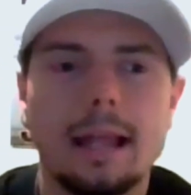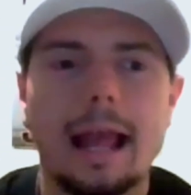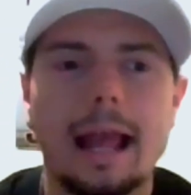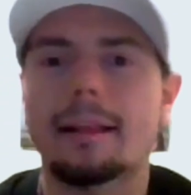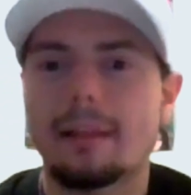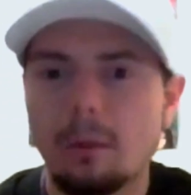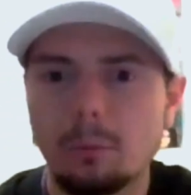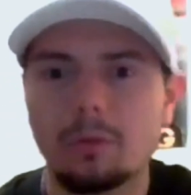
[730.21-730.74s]

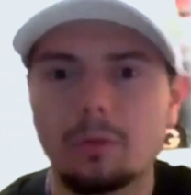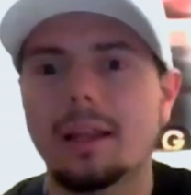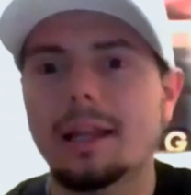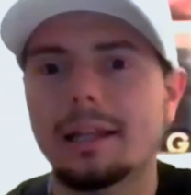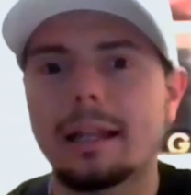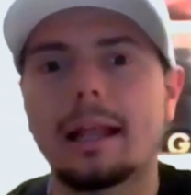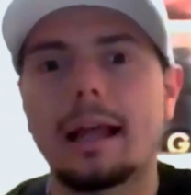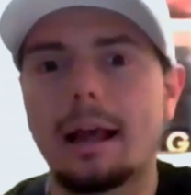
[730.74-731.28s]
As I was
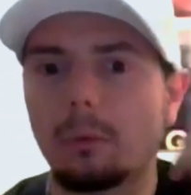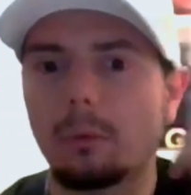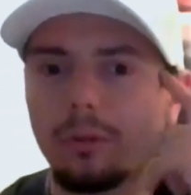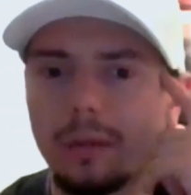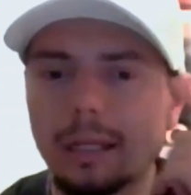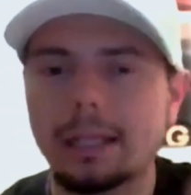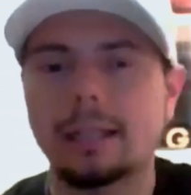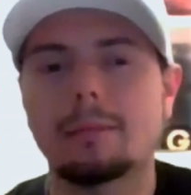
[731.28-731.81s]
saying that, I was
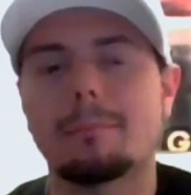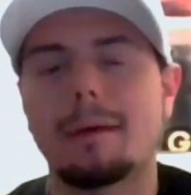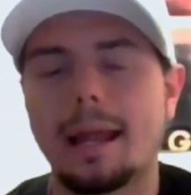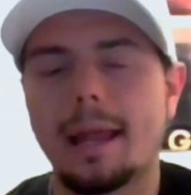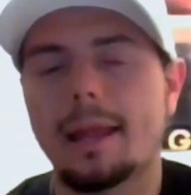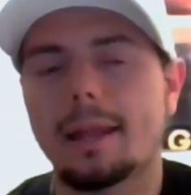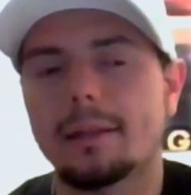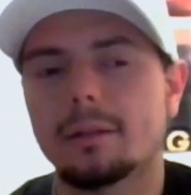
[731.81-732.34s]
thinking in my
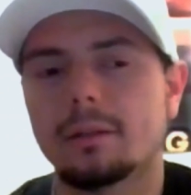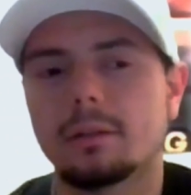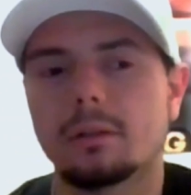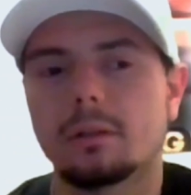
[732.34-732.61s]
head,